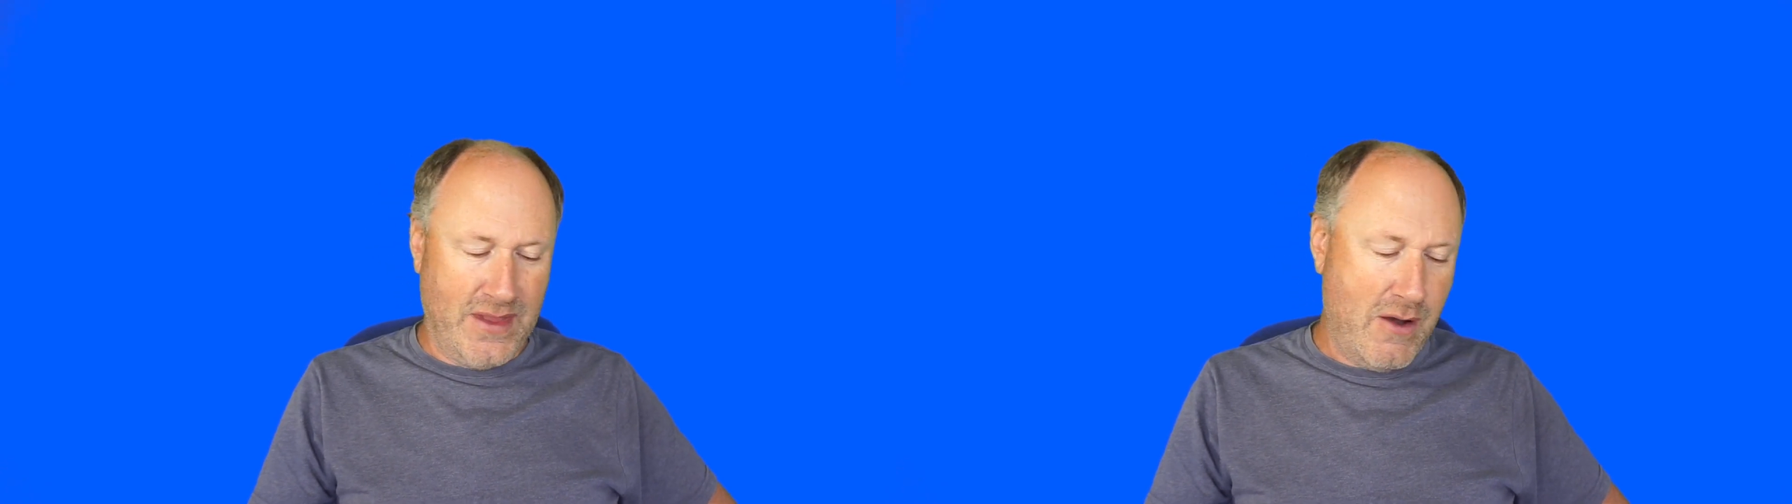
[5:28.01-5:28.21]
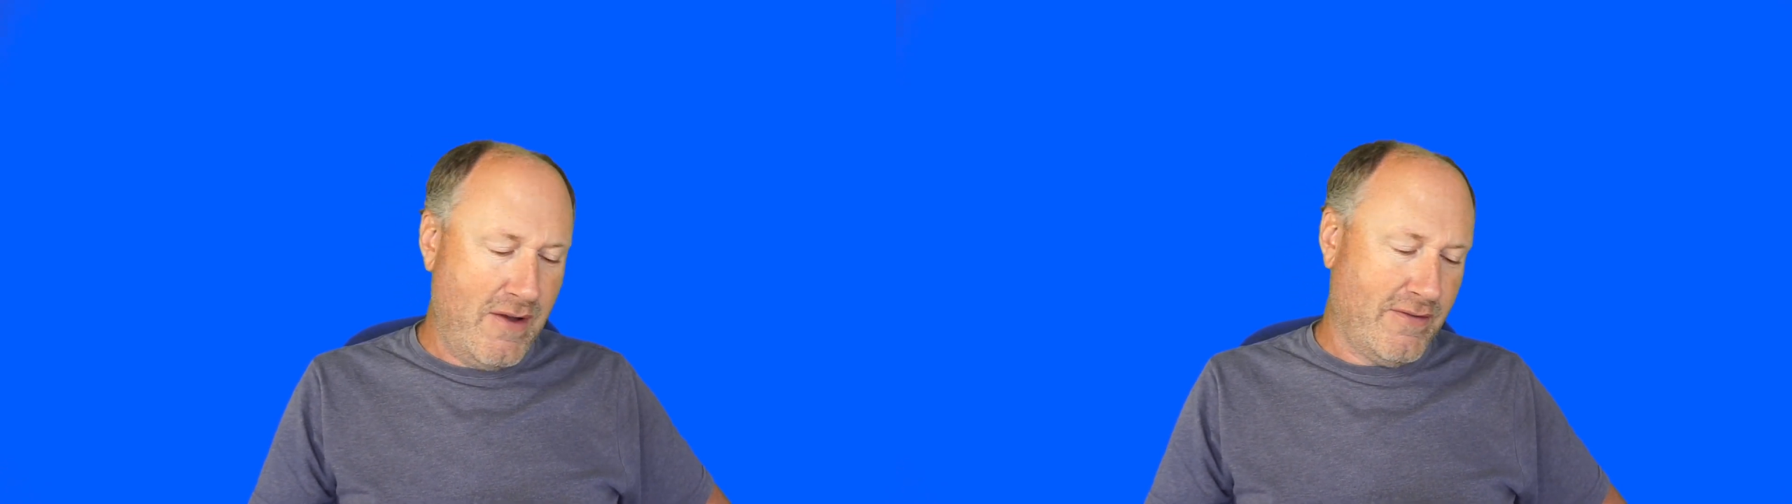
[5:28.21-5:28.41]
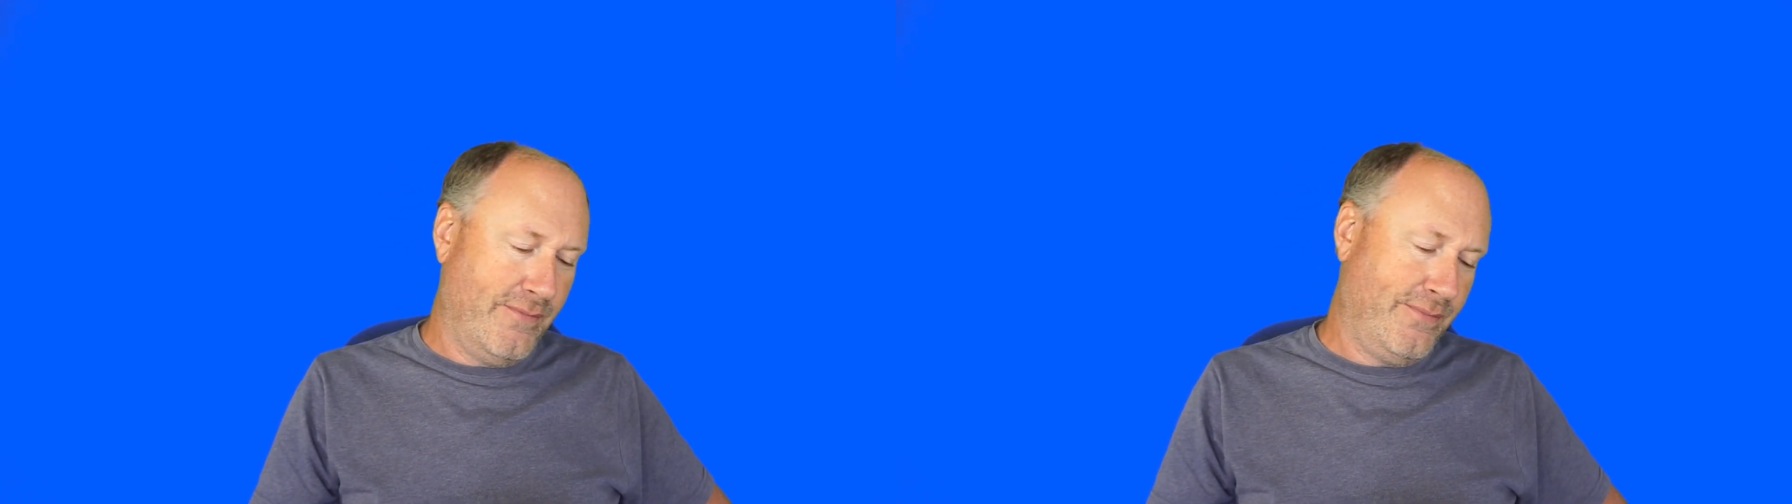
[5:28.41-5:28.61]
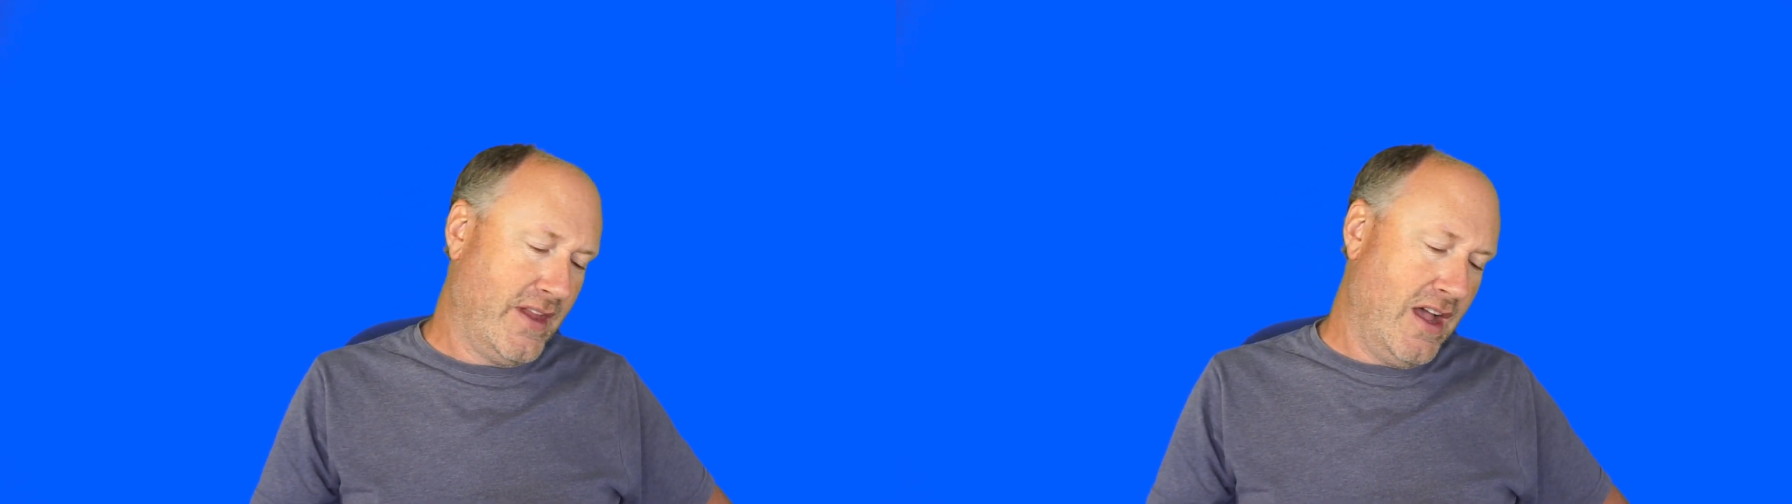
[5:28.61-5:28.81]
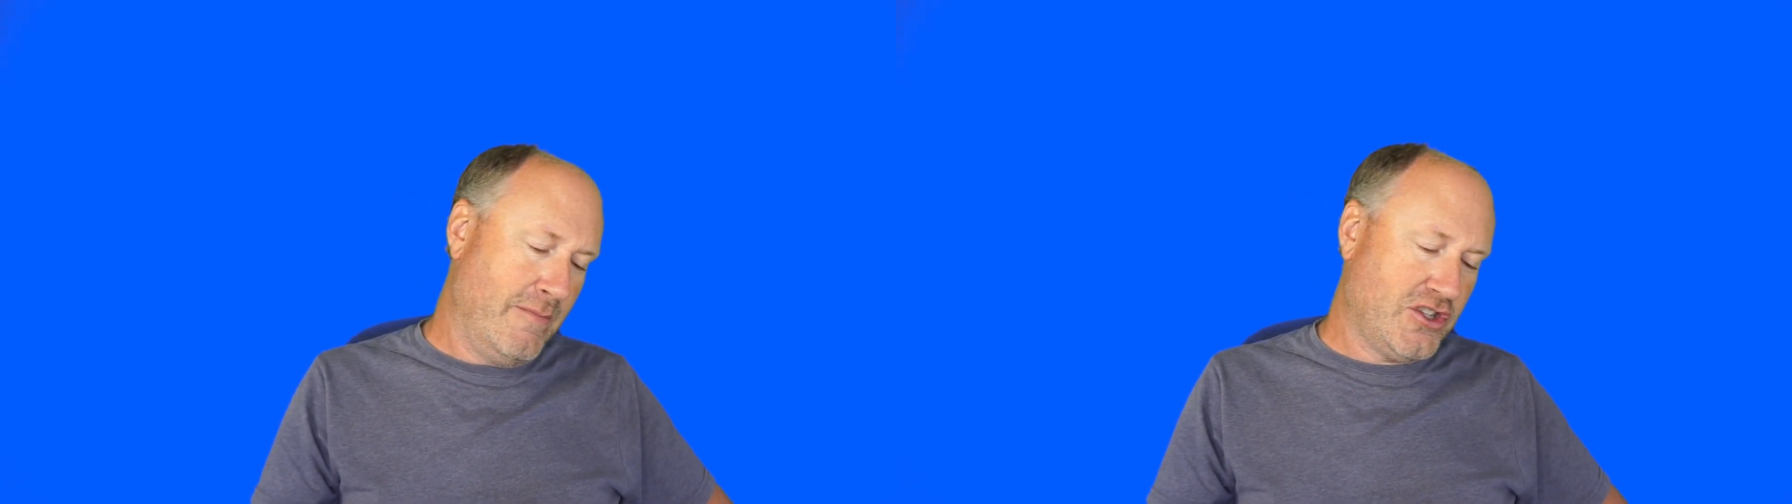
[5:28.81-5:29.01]
However,
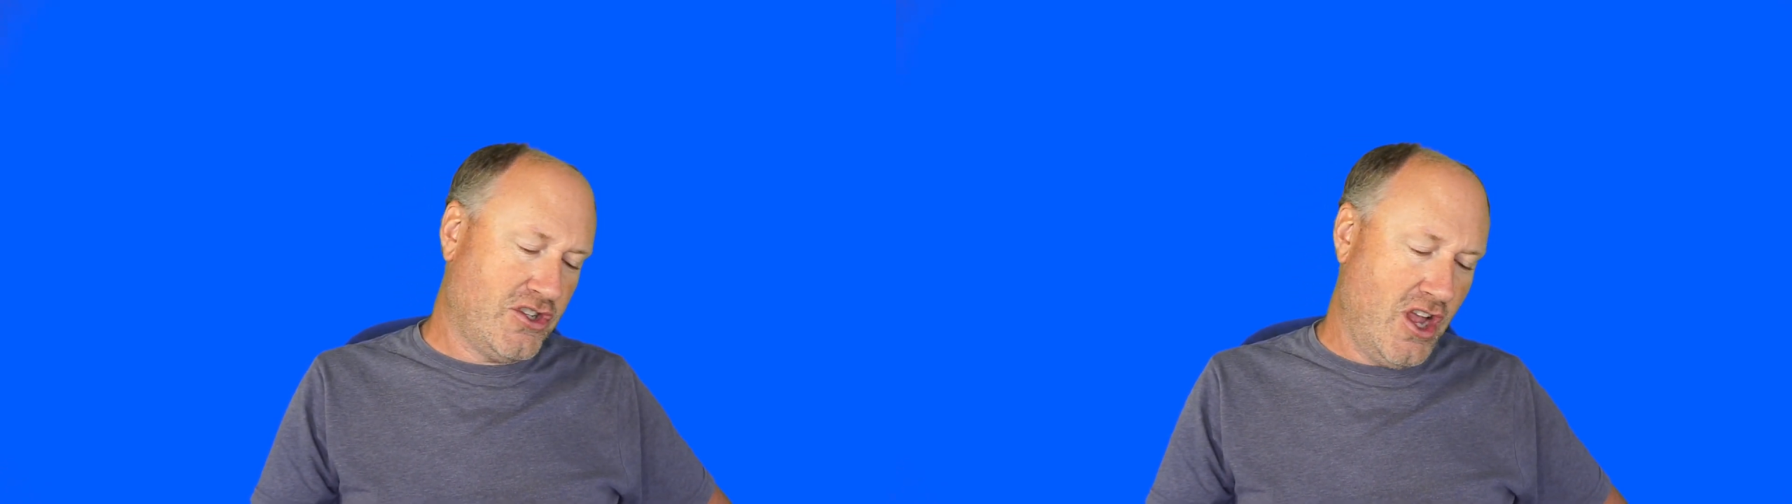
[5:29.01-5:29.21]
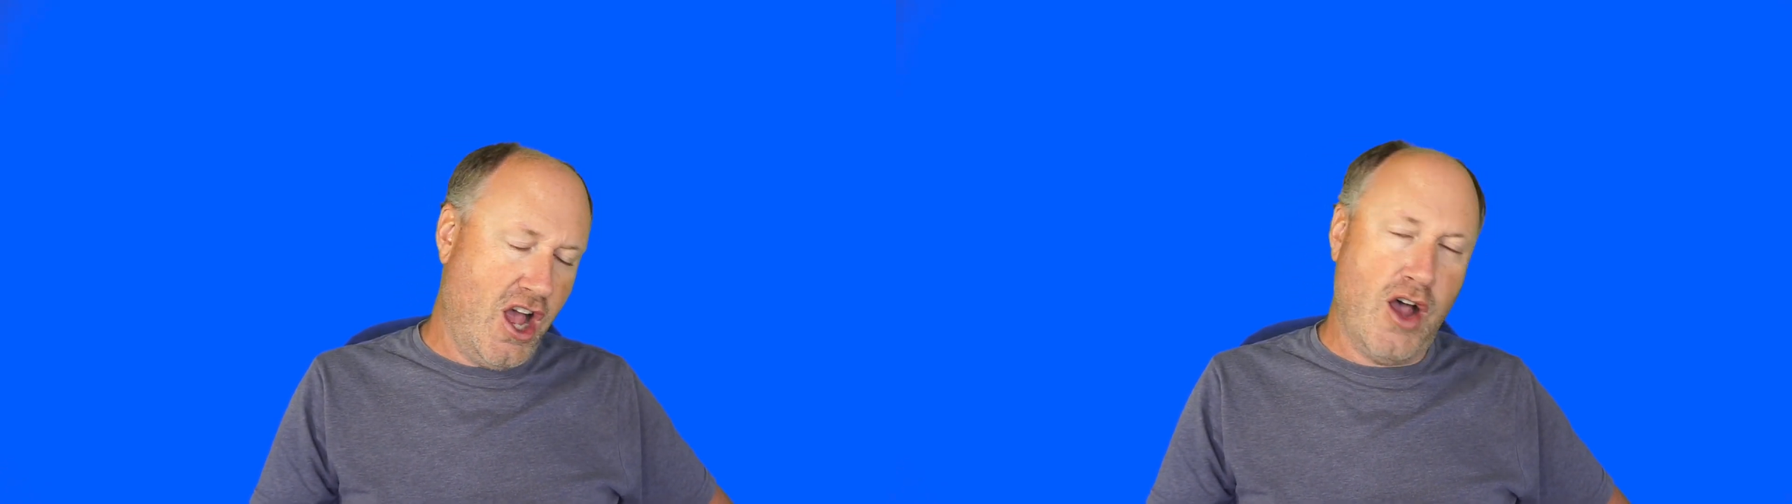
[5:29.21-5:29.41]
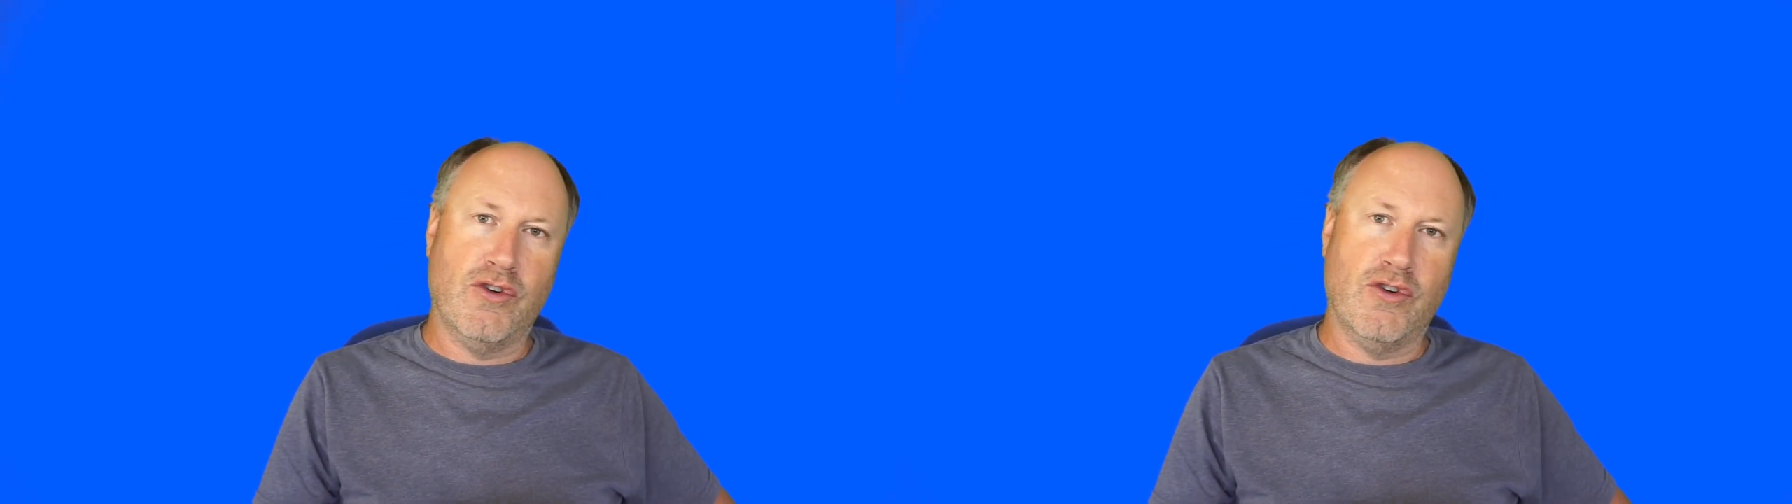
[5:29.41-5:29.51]
I'm a Star